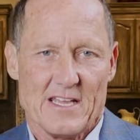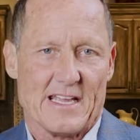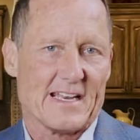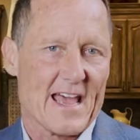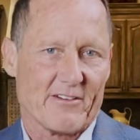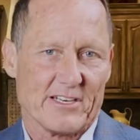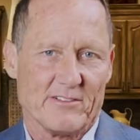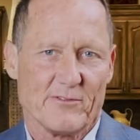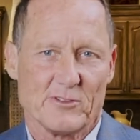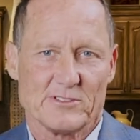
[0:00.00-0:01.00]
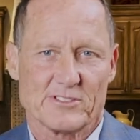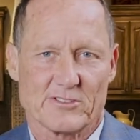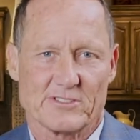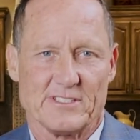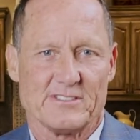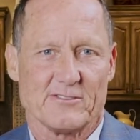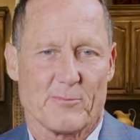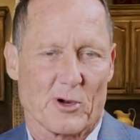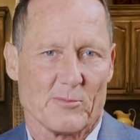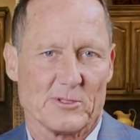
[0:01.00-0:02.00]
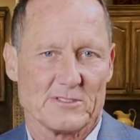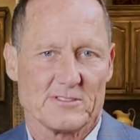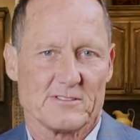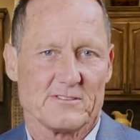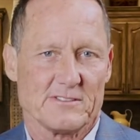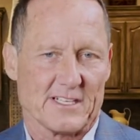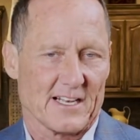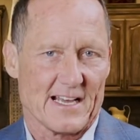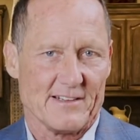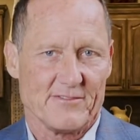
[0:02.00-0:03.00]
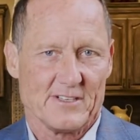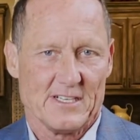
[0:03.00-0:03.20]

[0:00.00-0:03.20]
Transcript: and how it influenced their sense of purpose in life.